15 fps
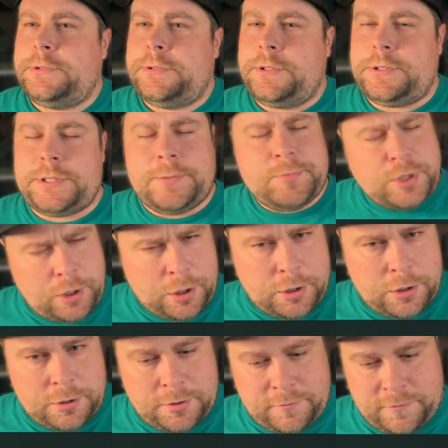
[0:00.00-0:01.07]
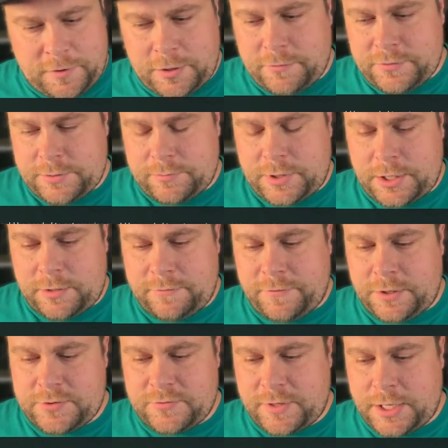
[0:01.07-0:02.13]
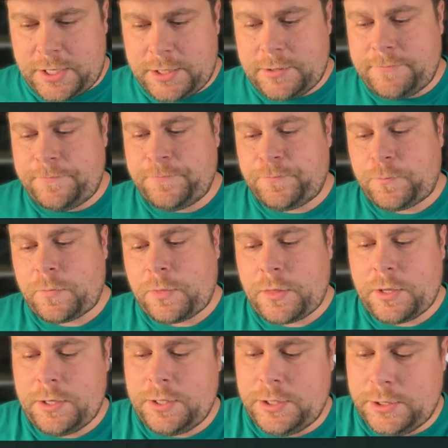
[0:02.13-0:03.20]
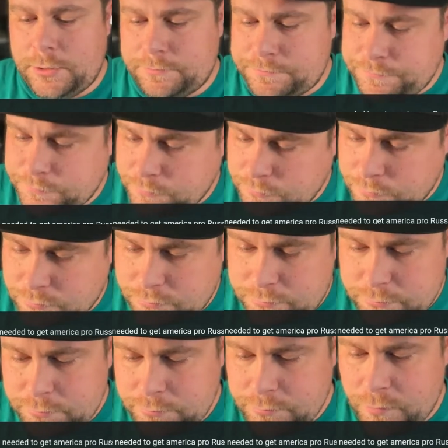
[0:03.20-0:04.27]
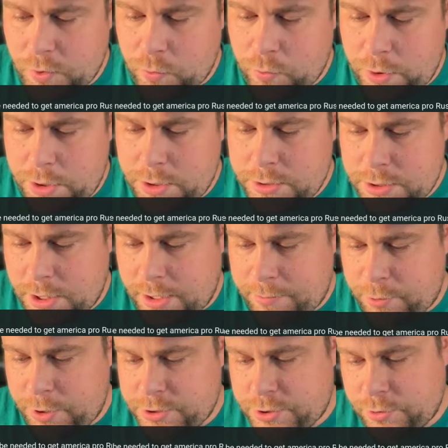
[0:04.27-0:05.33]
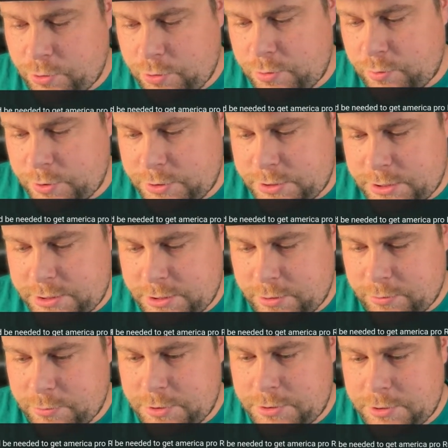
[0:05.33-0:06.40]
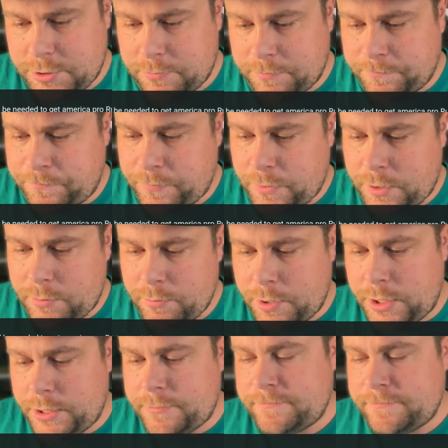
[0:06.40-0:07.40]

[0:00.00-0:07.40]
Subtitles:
seem to all involve some kind of false flag. Um, read into Operation Northwoods. That's a good one too. But